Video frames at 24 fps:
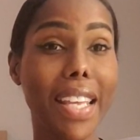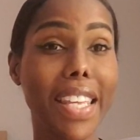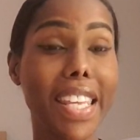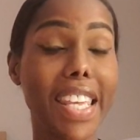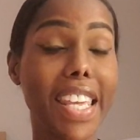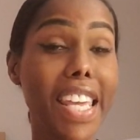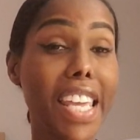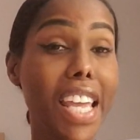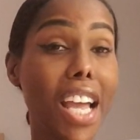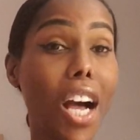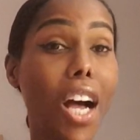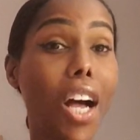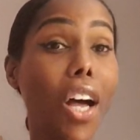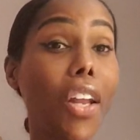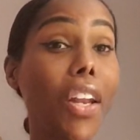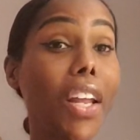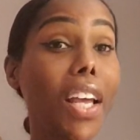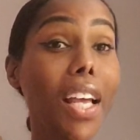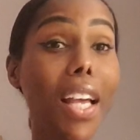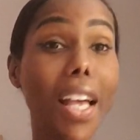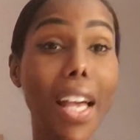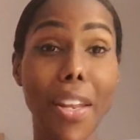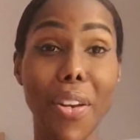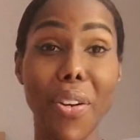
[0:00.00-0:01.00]

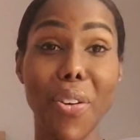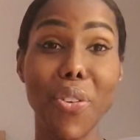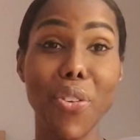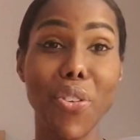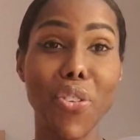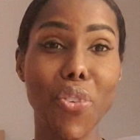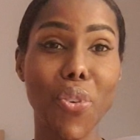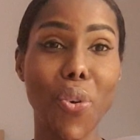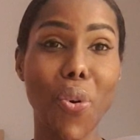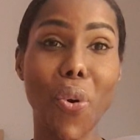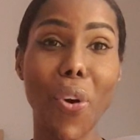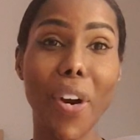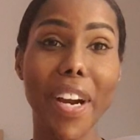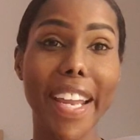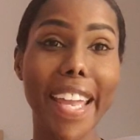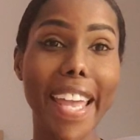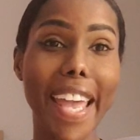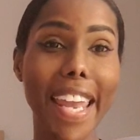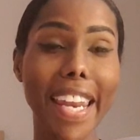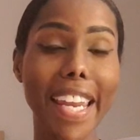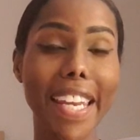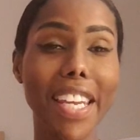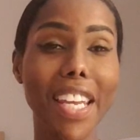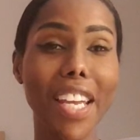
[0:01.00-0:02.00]
Kiana underscore
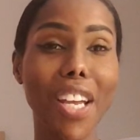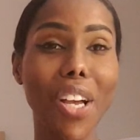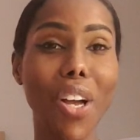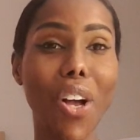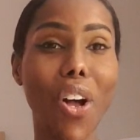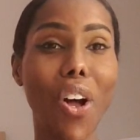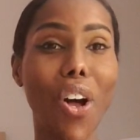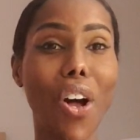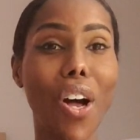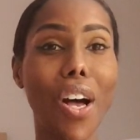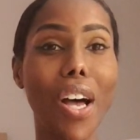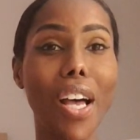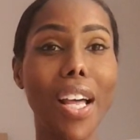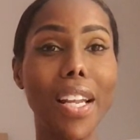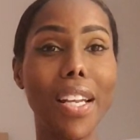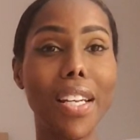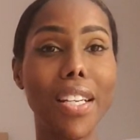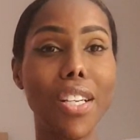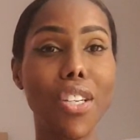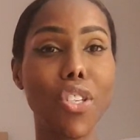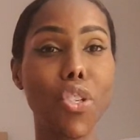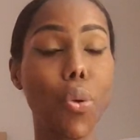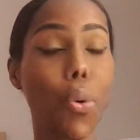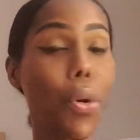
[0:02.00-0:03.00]
Canada
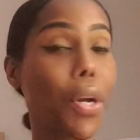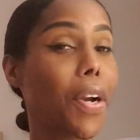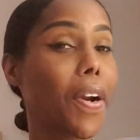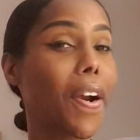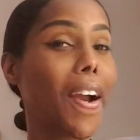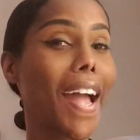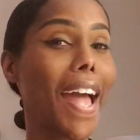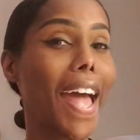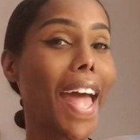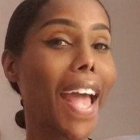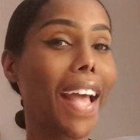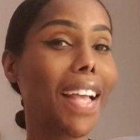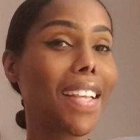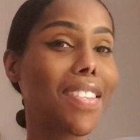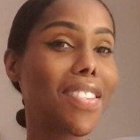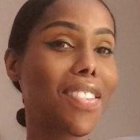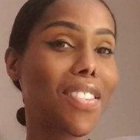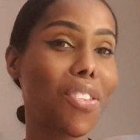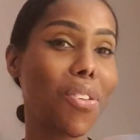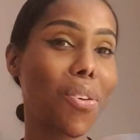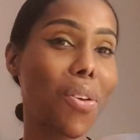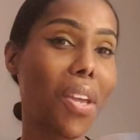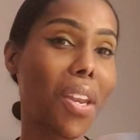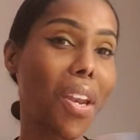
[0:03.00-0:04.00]
on Twitter
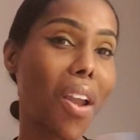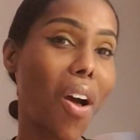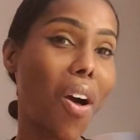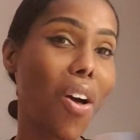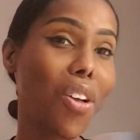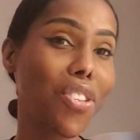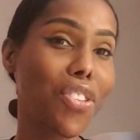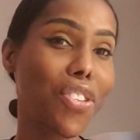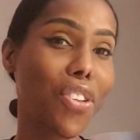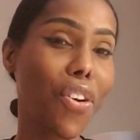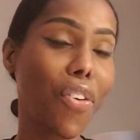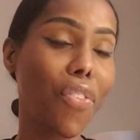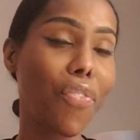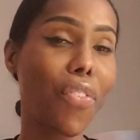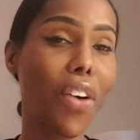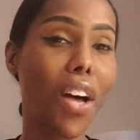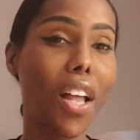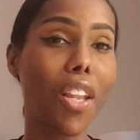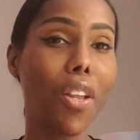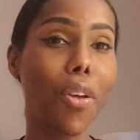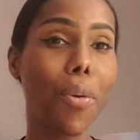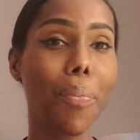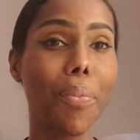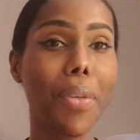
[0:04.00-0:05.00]
X. You can also
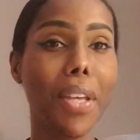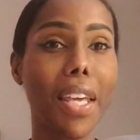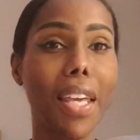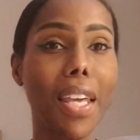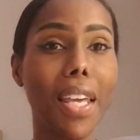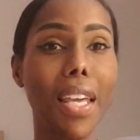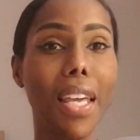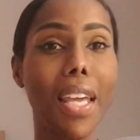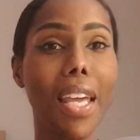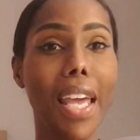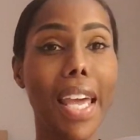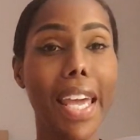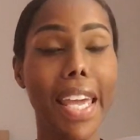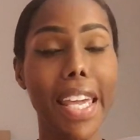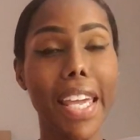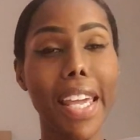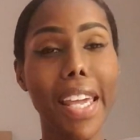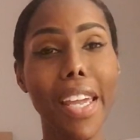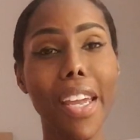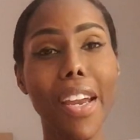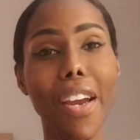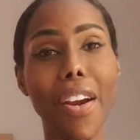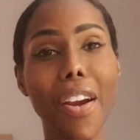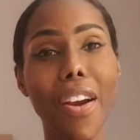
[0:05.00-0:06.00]
follow me
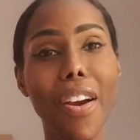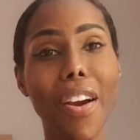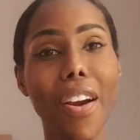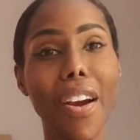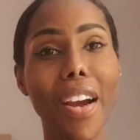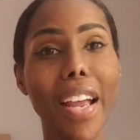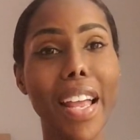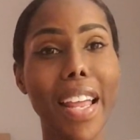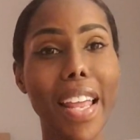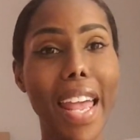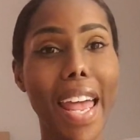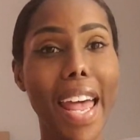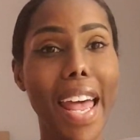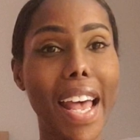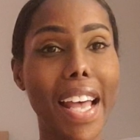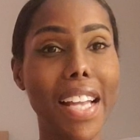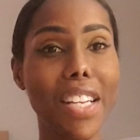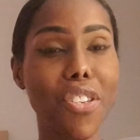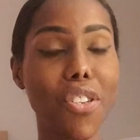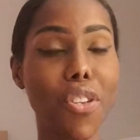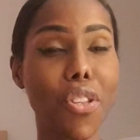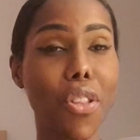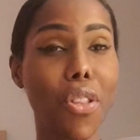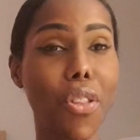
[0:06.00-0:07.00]
here
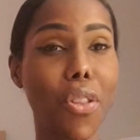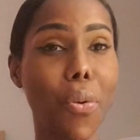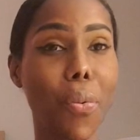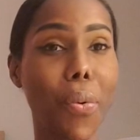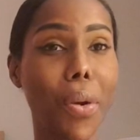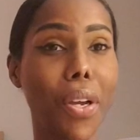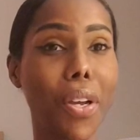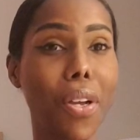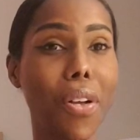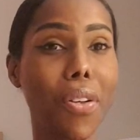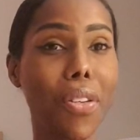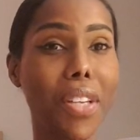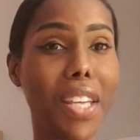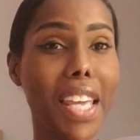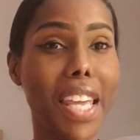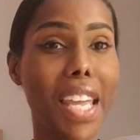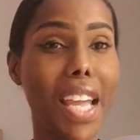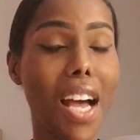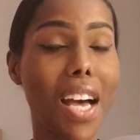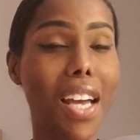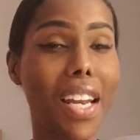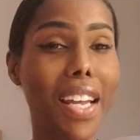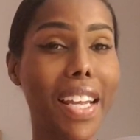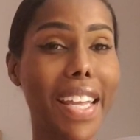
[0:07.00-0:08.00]
at The Real
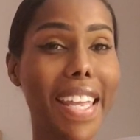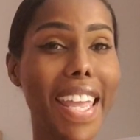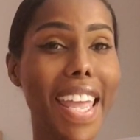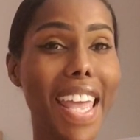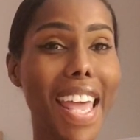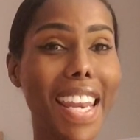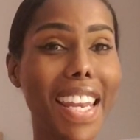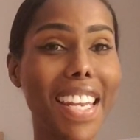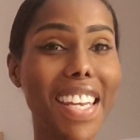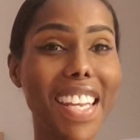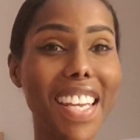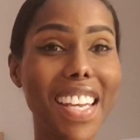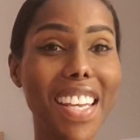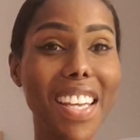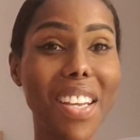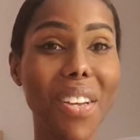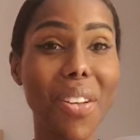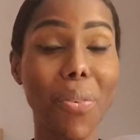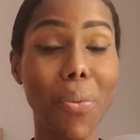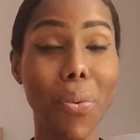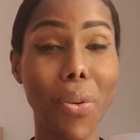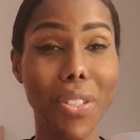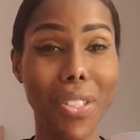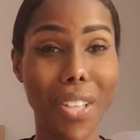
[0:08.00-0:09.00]
Kiana Canada.
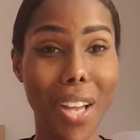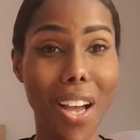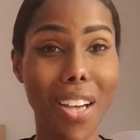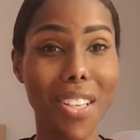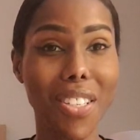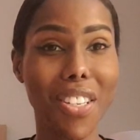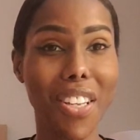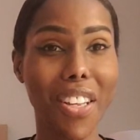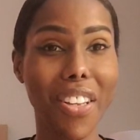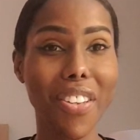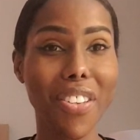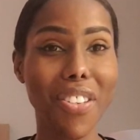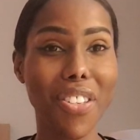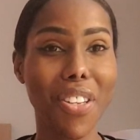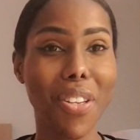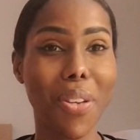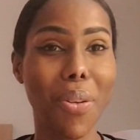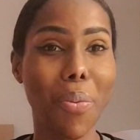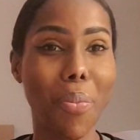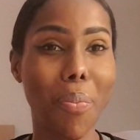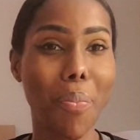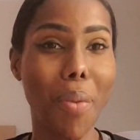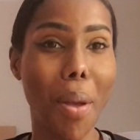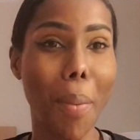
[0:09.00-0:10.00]
We'll talk to you
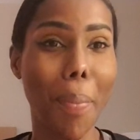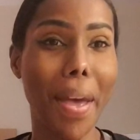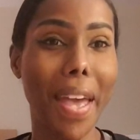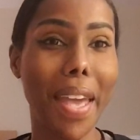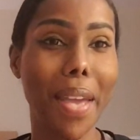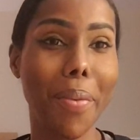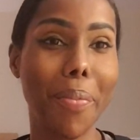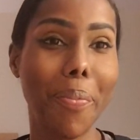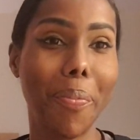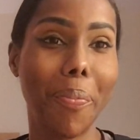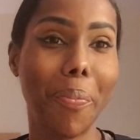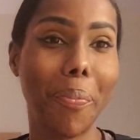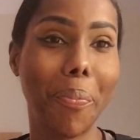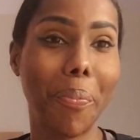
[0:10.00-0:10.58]
soon. Bye-bye.